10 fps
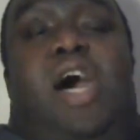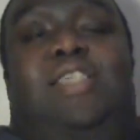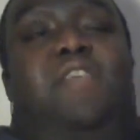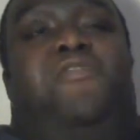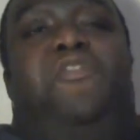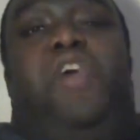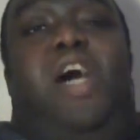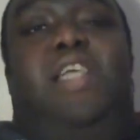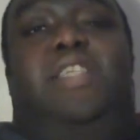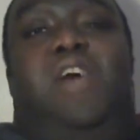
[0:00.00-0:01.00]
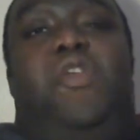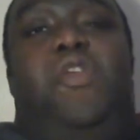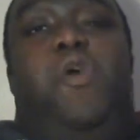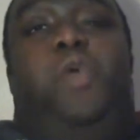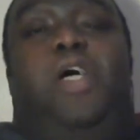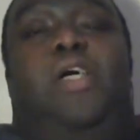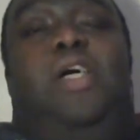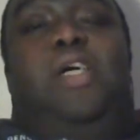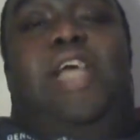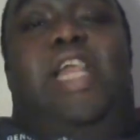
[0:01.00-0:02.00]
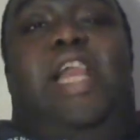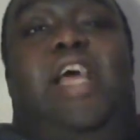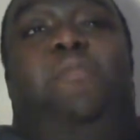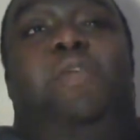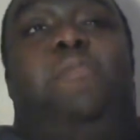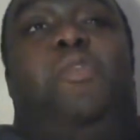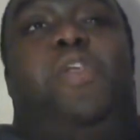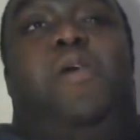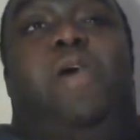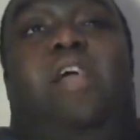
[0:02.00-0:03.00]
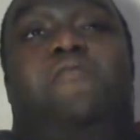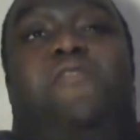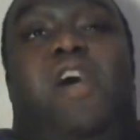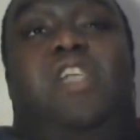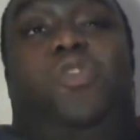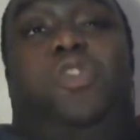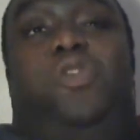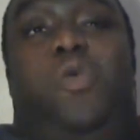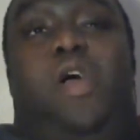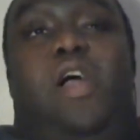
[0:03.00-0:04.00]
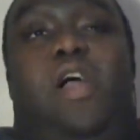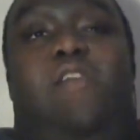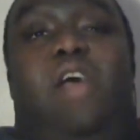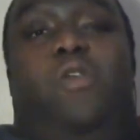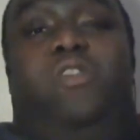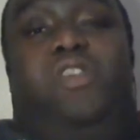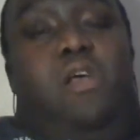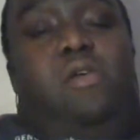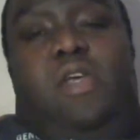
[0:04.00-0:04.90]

As if you guys don't know, but Danny, let the people know where they can find you on Twitter and also